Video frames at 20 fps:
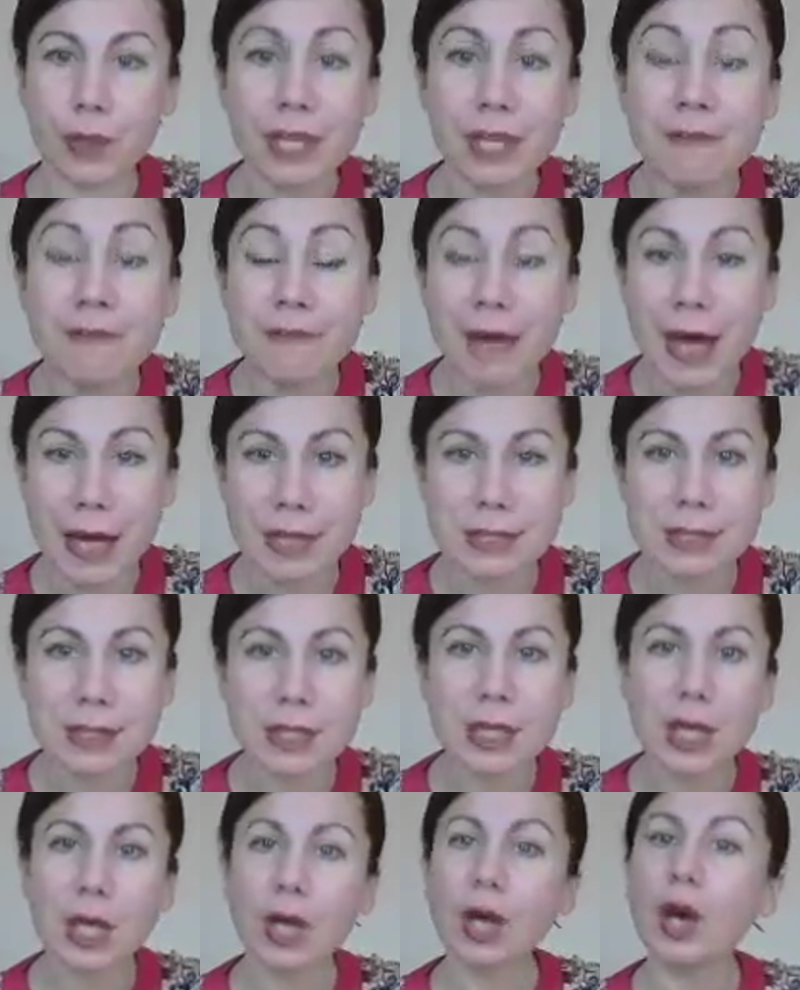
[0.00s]
event.
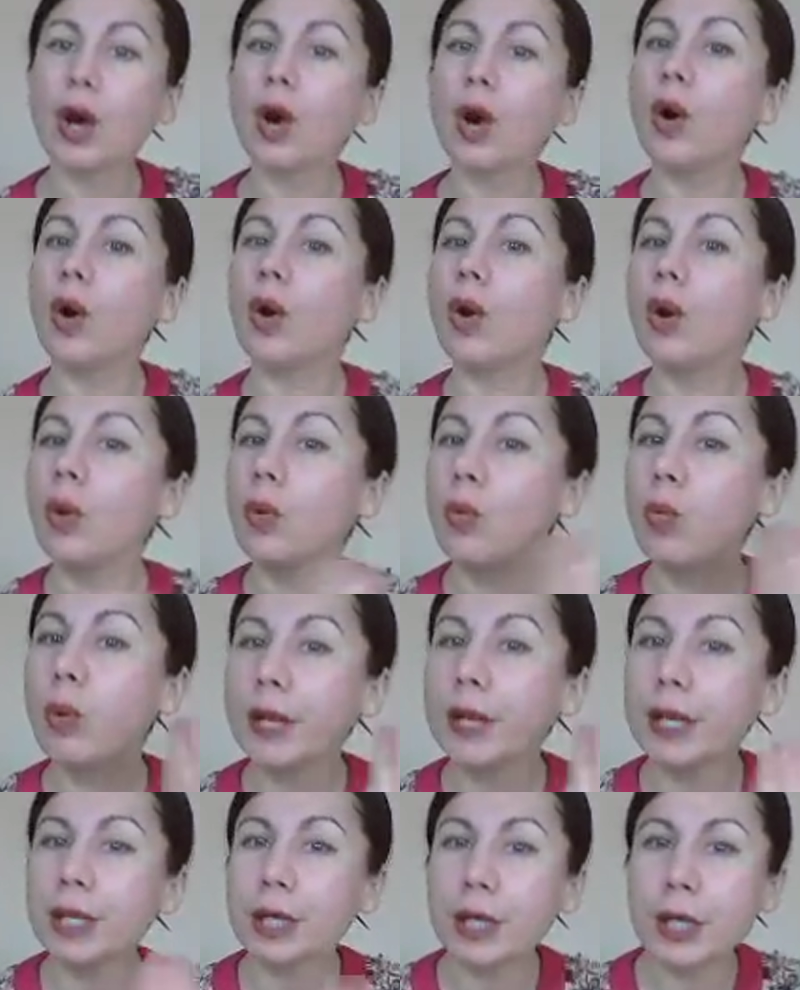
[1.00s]
What
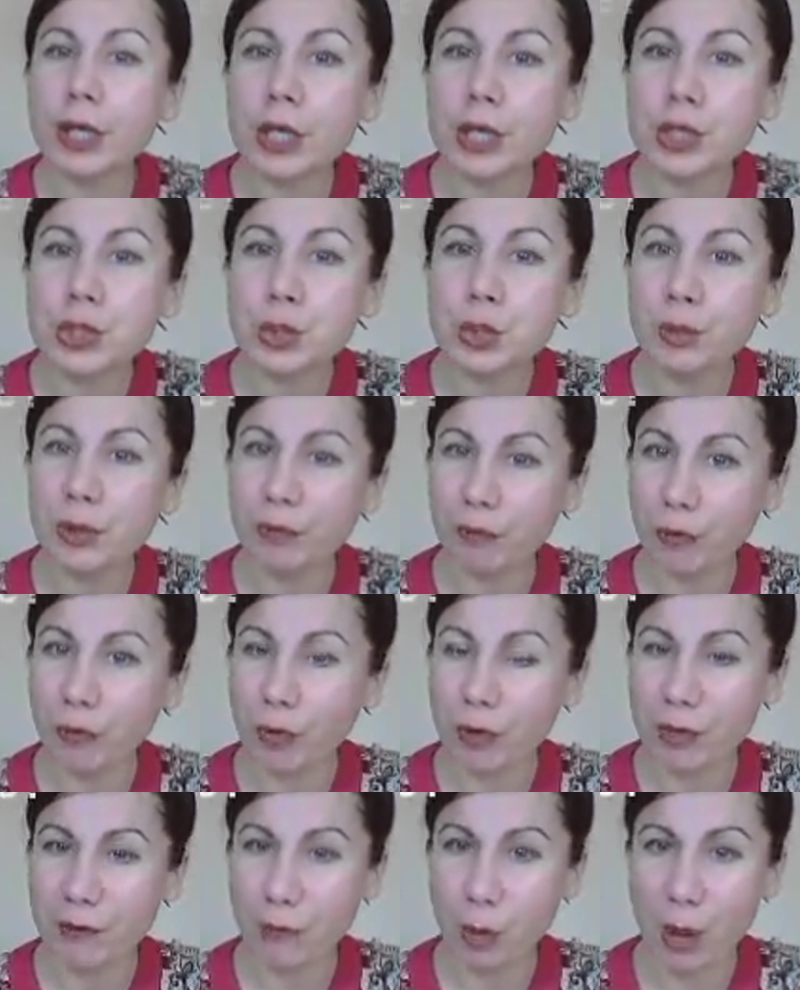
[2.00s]
are you going to do
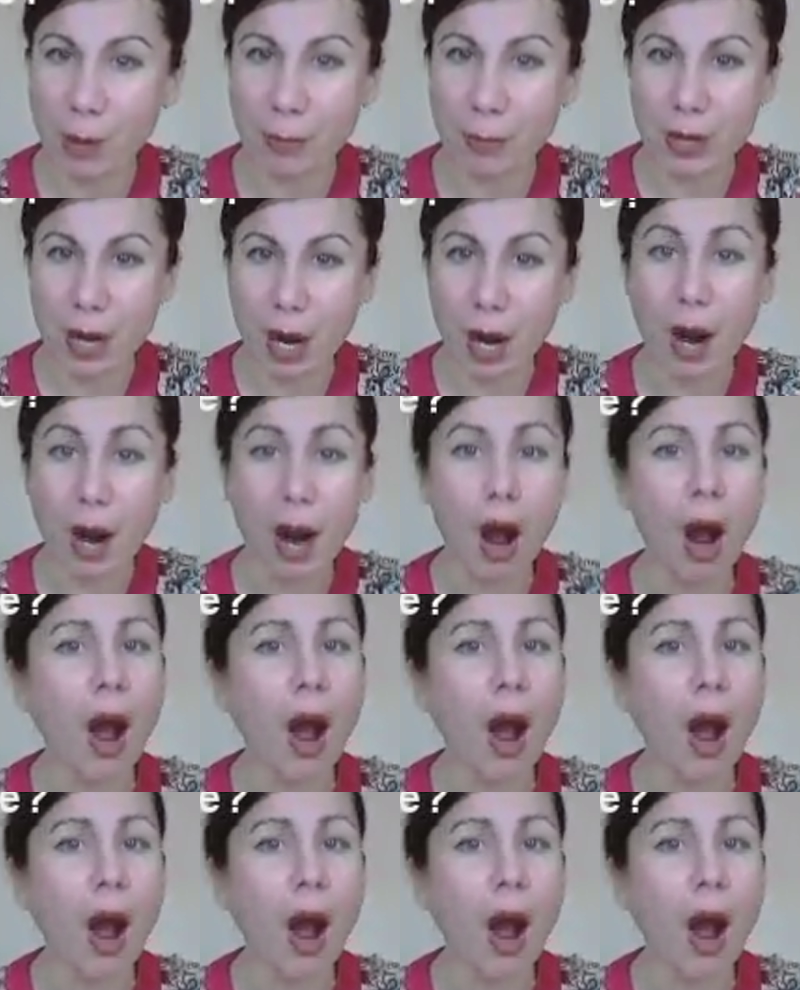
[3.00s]
before the webinar?